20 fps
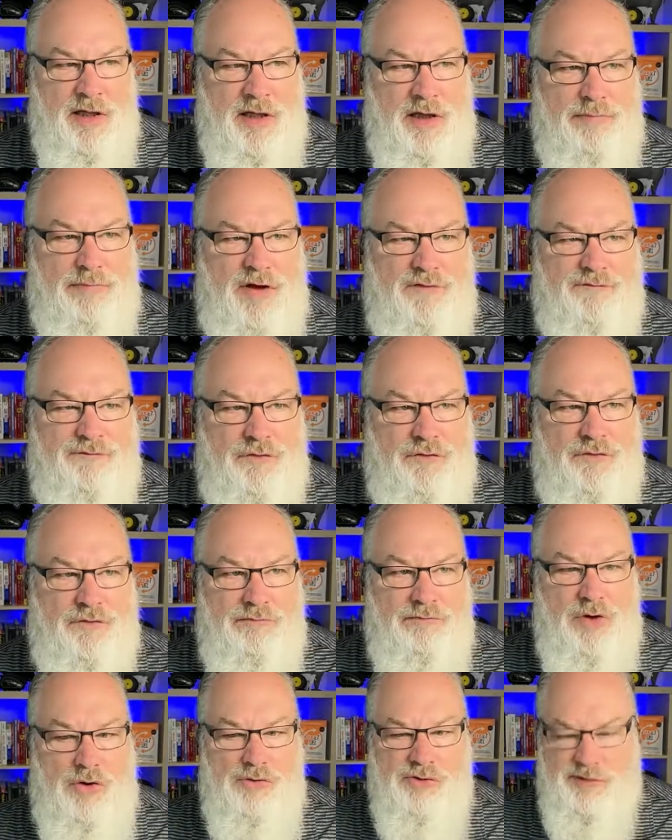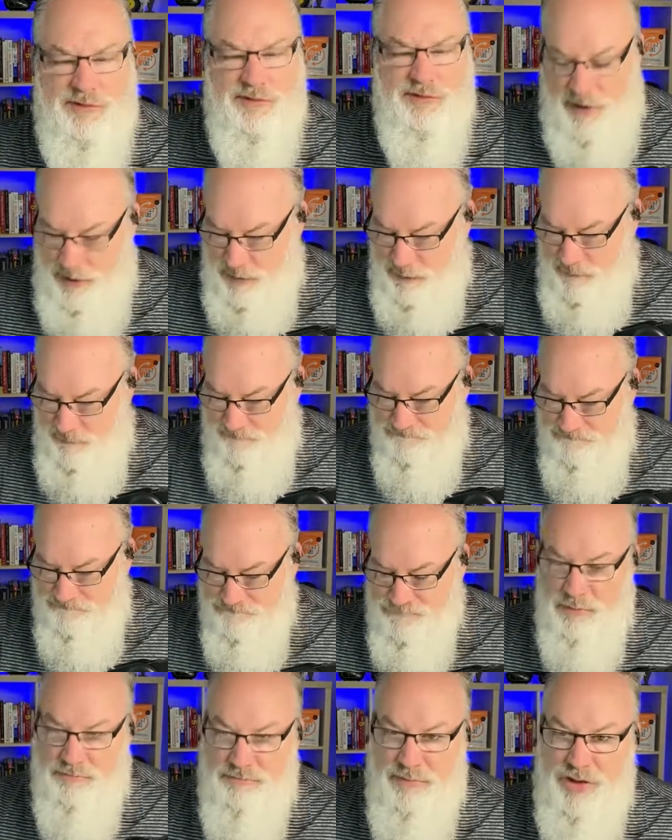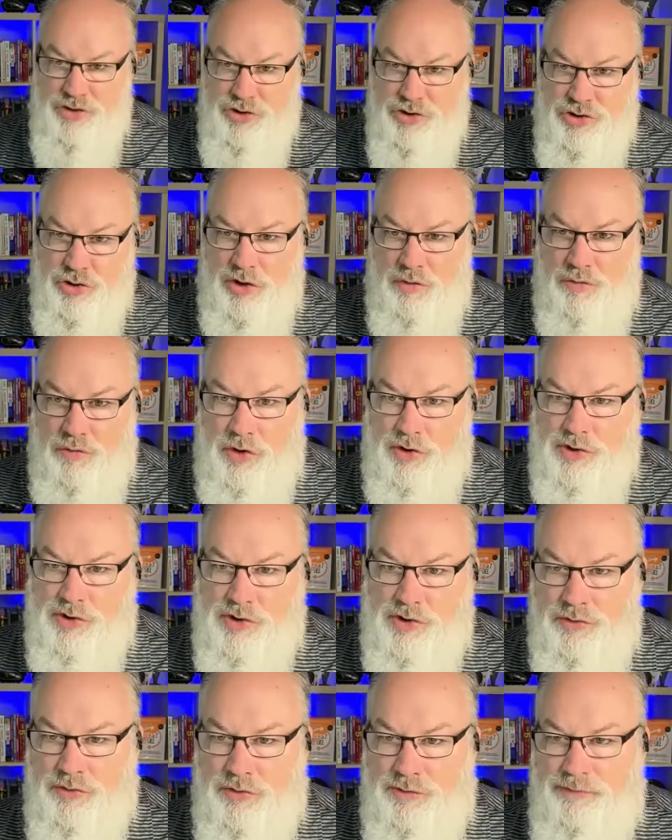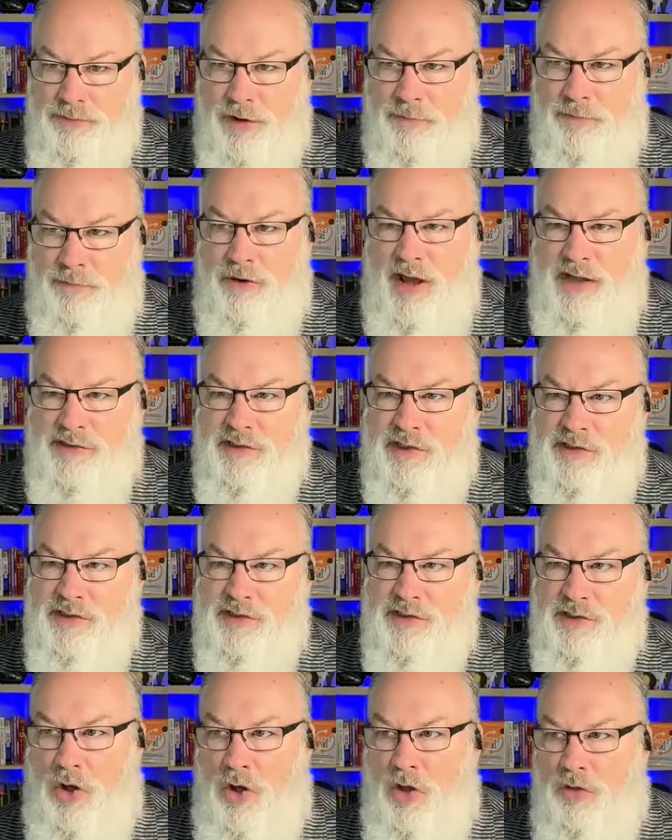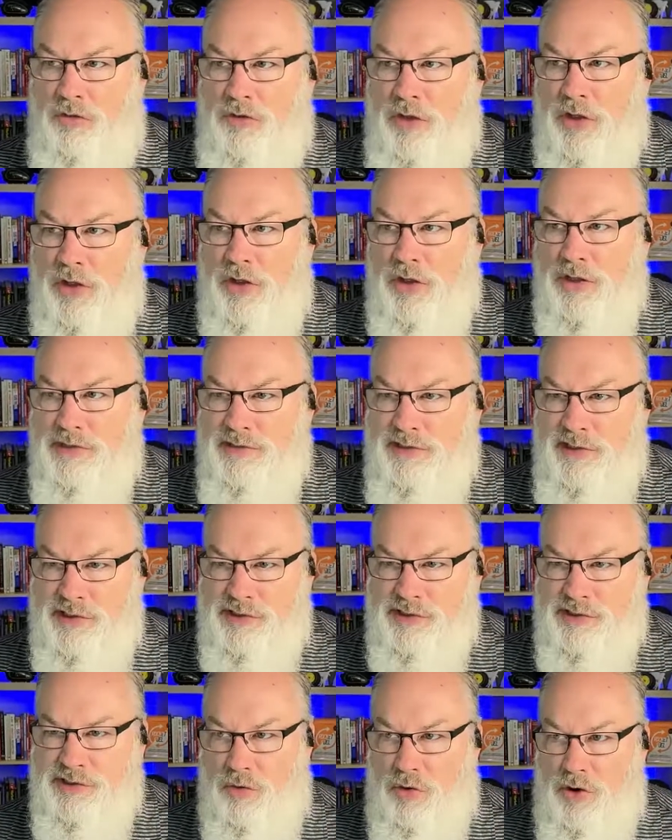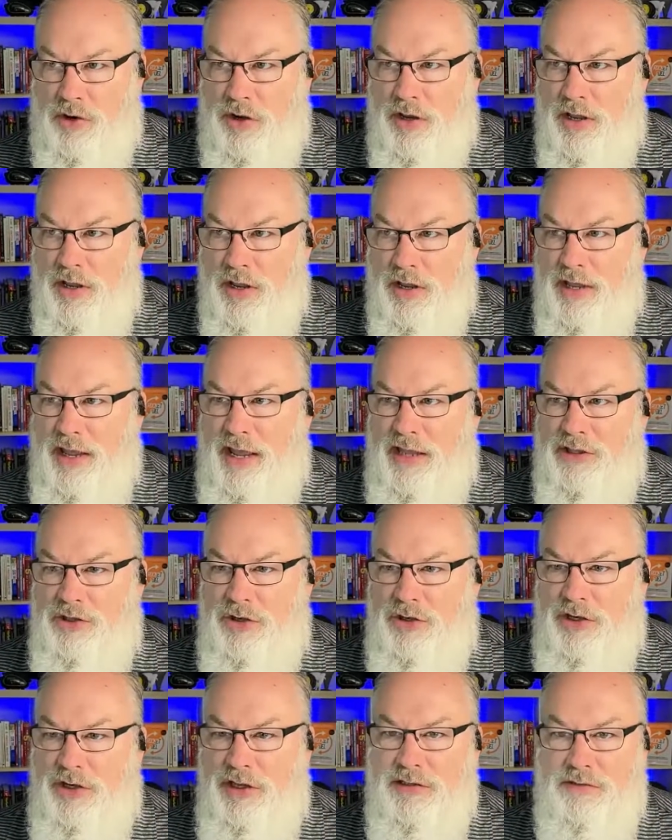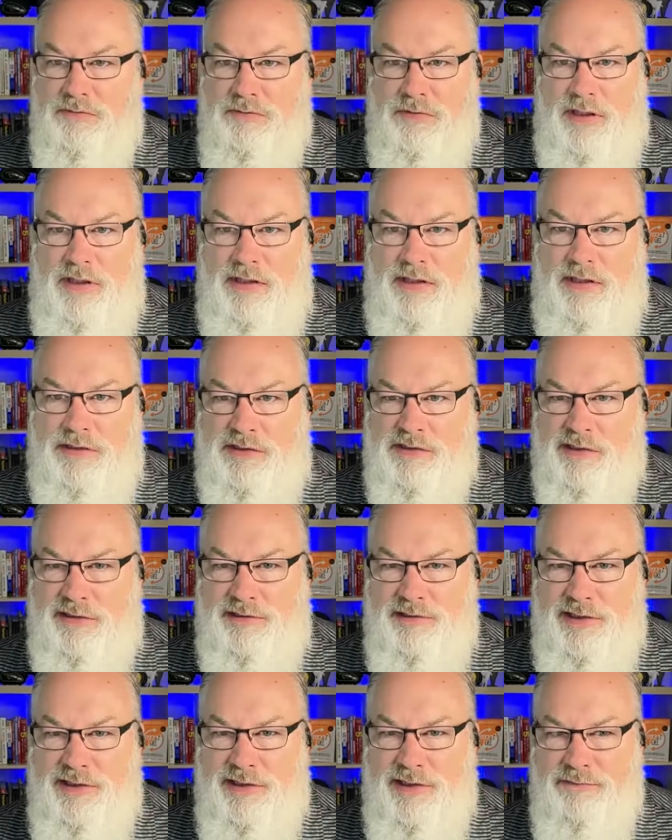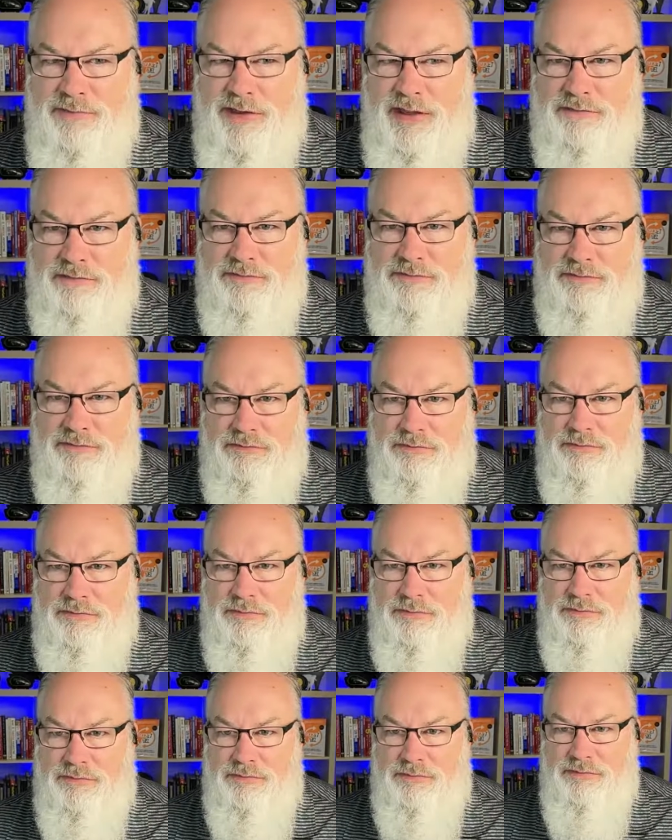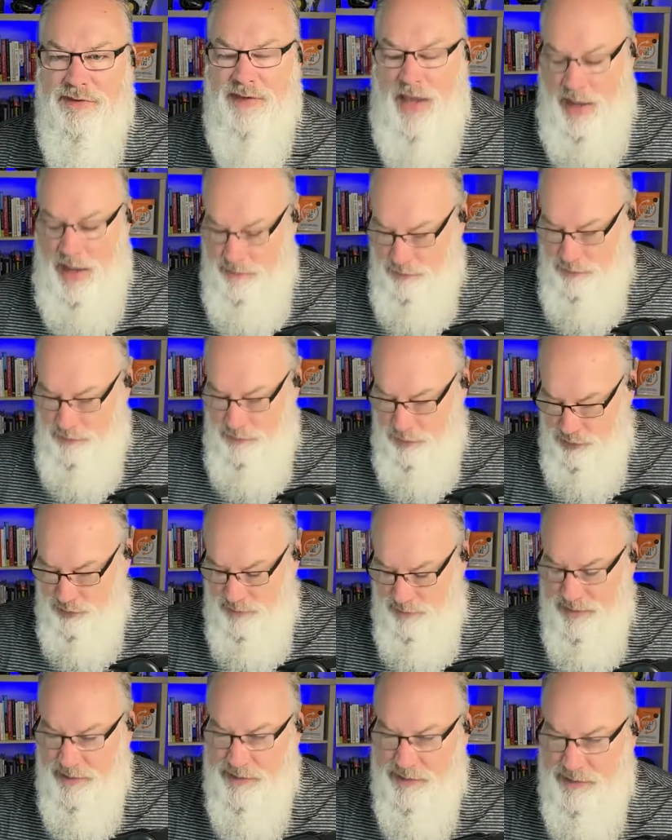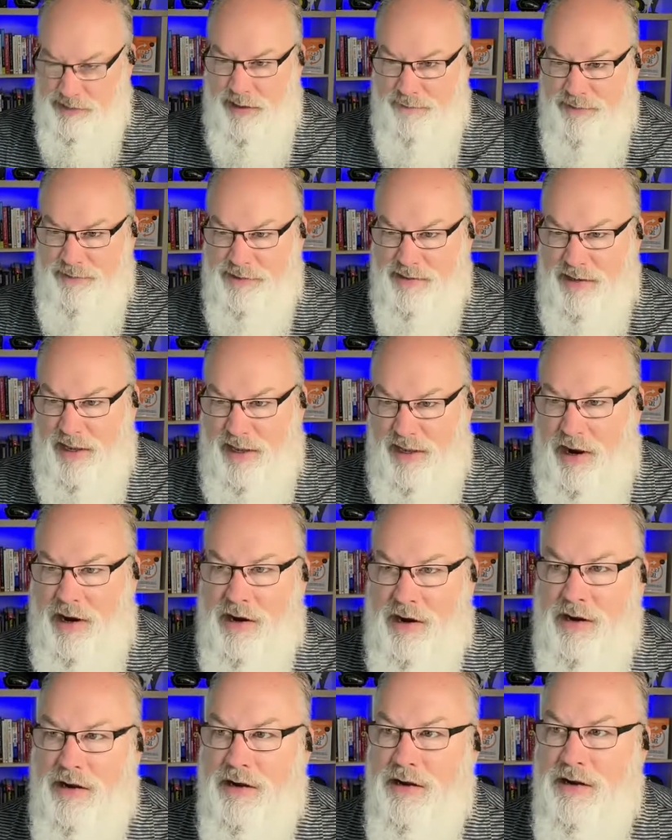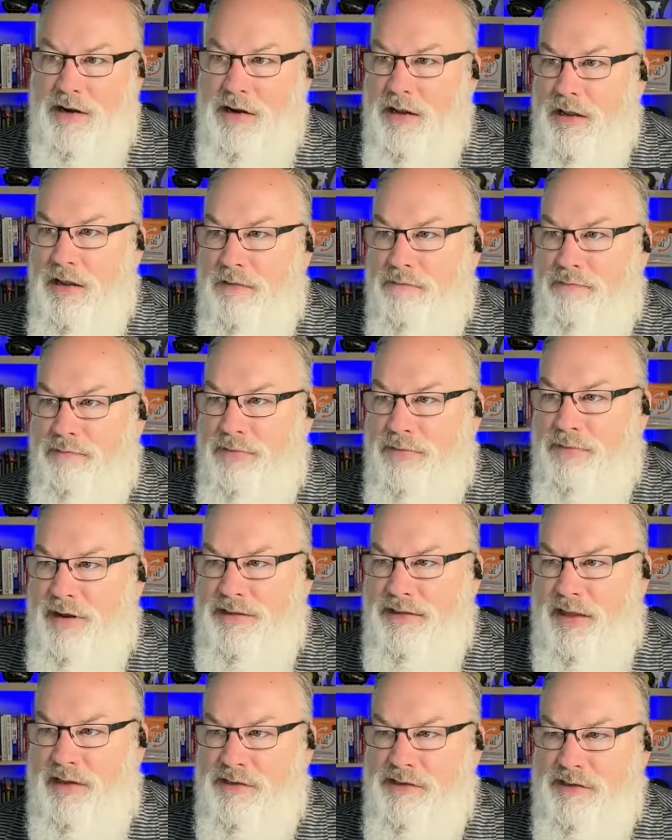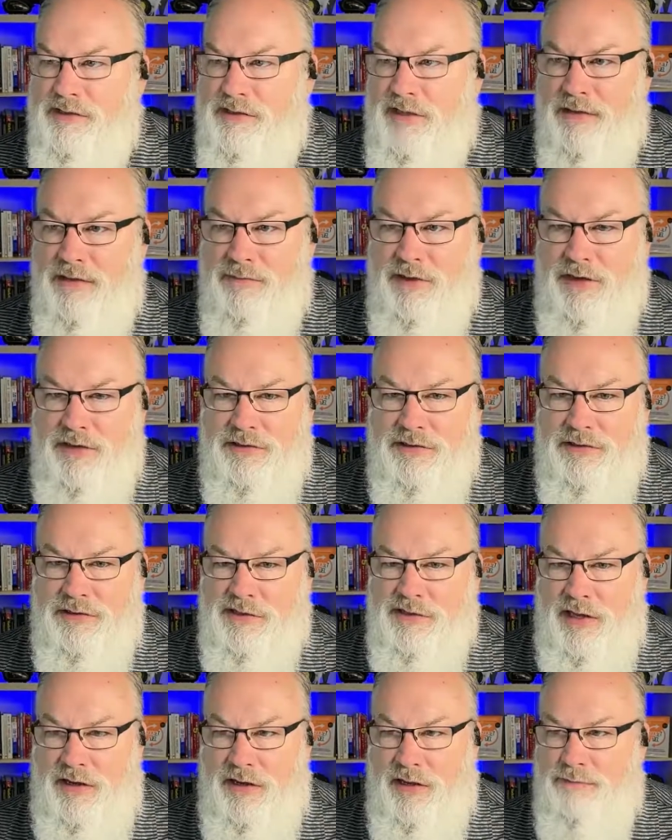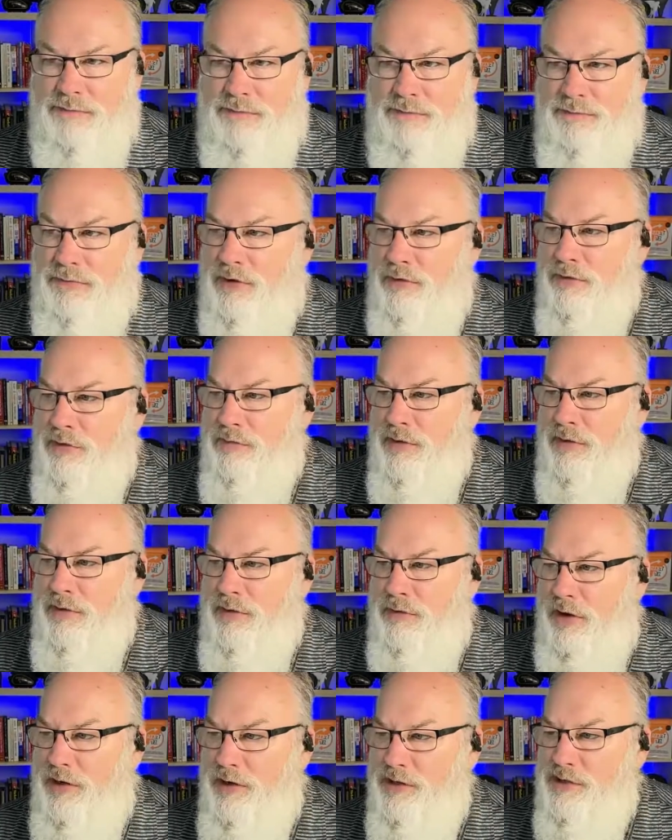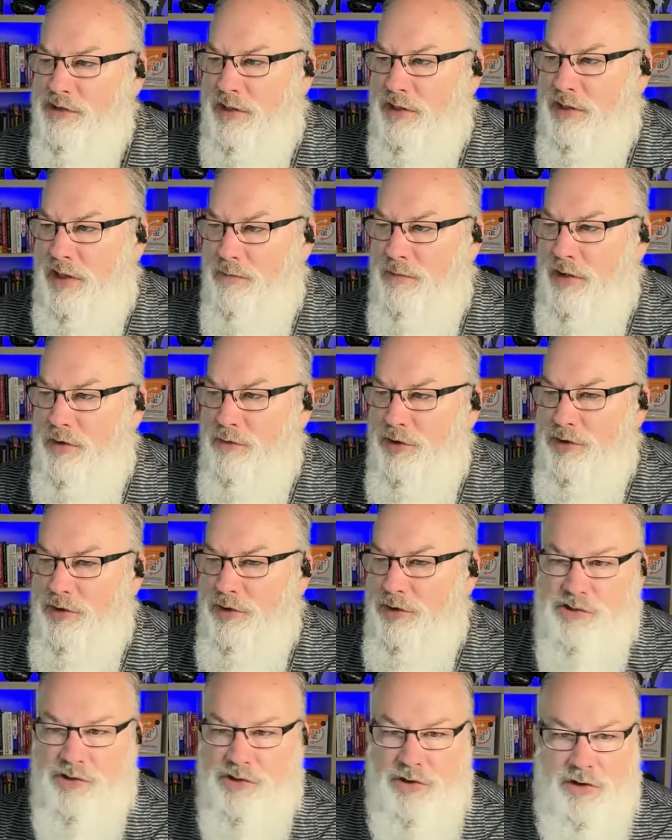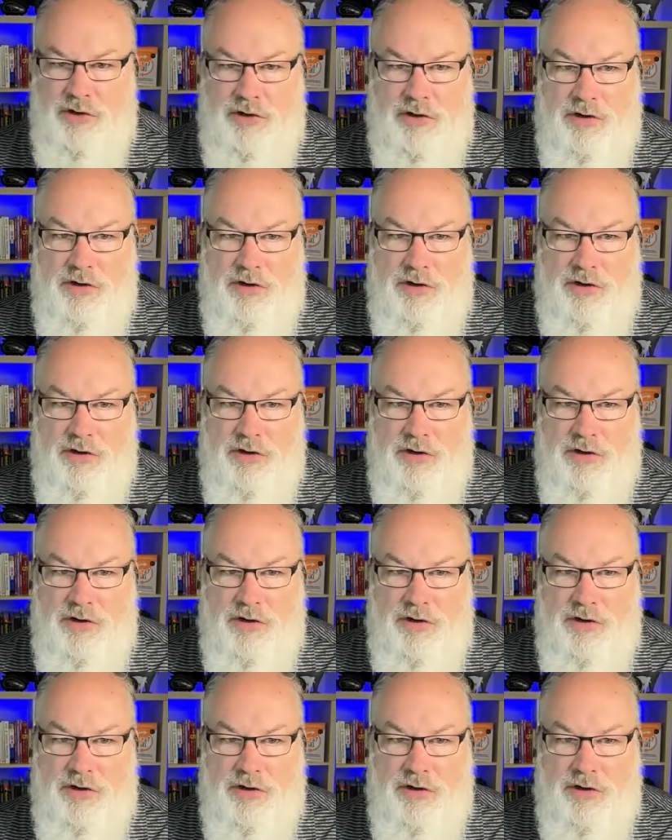But for the most part, Midjourney works through a process called Discord, and you need to, it's a little bit time consuming to set up. It's not hard, but it does take a minute to set up. Bear with me. I'm trying to scale my windows here.